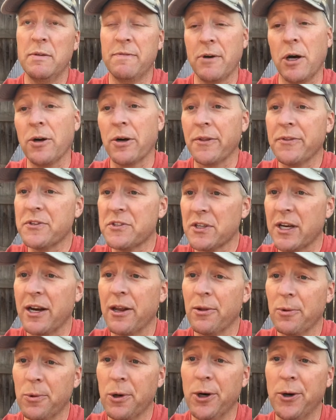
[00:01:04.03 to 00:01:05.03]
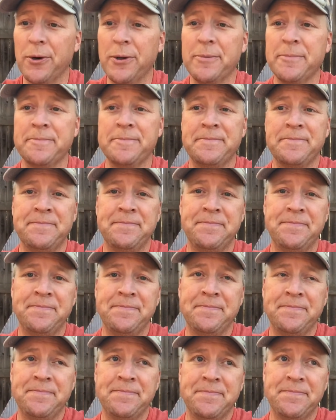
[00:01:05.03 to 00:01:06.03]
be found on the side of the road,
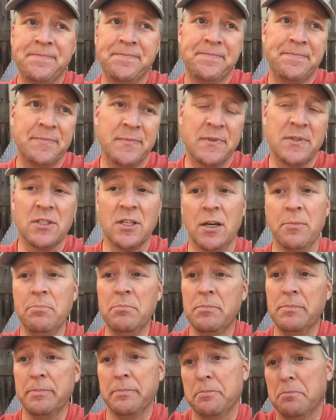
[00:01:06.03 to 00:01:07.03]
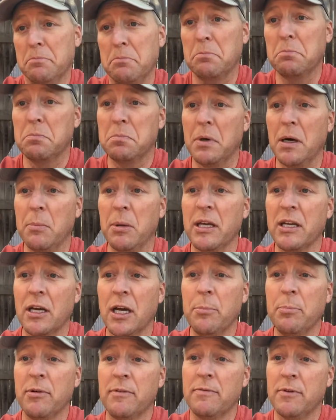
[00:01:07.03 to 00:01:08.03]
some bubbling
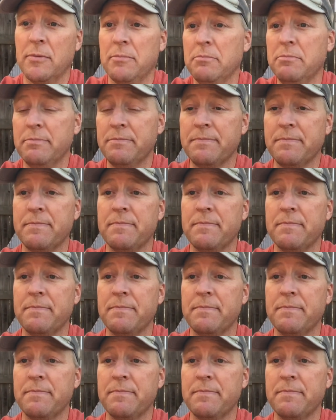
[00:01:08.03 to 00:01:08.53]
up from